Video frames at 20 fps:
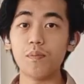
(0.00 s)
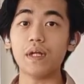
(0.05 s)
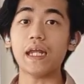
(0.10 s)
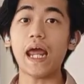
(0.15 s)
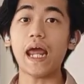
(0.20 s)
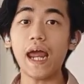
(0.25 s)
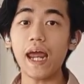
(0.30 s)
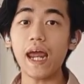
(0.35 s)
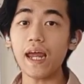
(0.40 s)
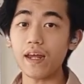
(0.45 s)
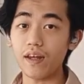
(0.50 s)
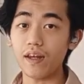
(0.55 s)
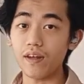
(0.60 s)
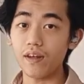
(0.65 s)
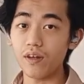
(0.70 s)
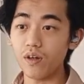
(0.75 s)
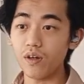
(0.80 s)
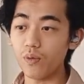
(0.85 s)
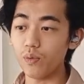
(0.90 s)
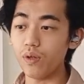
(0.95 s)
But
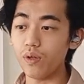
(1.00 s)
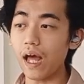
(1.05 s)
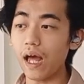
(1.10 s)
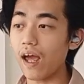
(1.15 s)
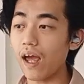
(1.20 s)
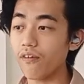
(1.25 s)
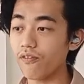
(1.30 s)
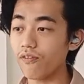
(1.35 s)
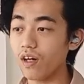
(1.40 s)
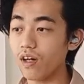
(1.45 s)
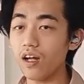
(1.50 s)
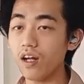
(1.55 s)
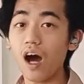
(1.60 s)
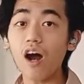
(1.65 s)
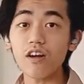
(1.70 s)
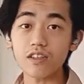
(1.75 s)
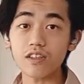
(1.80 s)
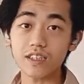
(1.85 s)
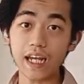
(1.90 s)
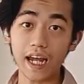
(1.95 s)
A will have a
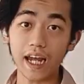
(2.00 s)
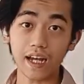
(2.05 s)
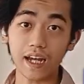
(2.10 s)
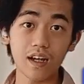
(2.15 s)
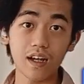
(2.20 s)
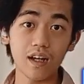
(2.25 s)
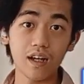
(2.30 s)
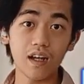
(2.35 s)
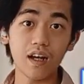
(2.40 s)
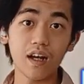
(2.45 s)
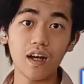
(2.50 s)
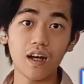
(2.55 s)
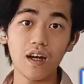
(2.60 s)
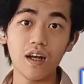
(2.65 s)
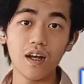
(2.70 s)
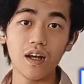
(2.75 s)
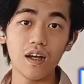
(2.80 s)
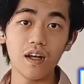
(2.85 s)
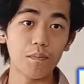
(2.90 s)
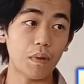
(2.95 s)
heart attack,
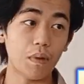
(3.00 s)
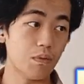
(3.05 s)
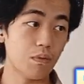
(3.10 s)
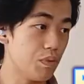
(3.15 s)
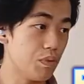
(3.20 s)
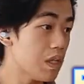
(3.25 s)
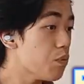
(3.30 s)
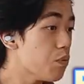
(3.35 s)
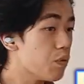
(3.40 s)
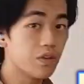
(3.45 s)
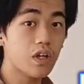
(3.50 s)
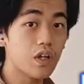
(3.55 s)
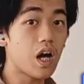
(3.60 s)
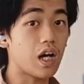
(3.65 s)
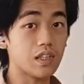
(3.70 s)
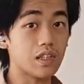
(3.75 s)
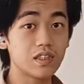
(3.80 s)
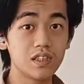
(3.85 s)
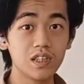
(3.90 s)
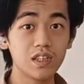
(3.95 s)
but B will
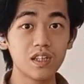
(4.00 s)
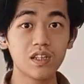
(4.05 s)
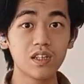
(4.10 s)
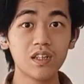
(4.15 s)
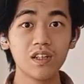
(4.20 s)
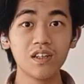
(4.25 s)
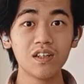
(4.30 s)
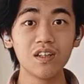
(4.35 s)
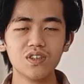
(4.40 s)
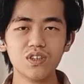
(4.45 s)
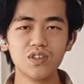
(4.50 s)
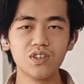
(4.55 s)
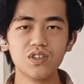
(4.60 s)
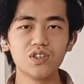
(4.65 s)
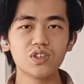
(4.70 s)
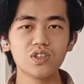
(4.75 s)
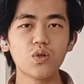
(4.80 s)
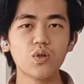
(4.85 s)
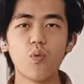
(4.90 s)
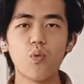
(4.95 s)
not.
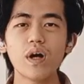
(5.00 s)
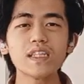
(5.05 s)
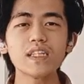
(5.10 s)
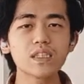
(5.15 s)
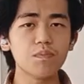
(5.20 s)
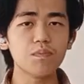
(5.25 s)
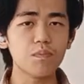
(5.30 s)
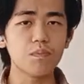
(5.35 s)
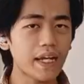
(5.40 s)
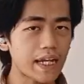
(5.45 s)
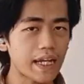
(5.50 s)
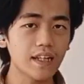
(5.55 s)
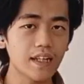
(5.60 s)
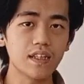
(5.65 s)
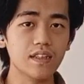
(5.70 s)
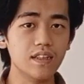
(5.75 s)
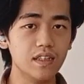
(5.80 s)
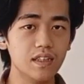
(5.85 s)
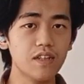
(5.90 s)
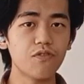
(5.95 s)
So what is
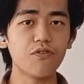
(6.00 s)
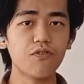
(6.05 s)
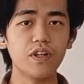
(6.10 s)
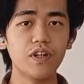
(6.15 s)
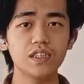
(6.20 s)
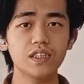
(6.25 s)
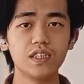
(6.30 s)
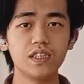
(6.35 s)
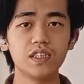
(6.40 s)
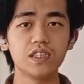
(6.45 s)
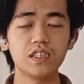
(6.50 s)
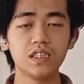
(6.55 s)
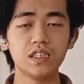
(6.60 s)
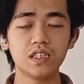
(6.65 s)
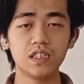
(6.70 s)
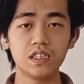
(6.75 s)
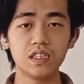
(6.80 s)
making the difference?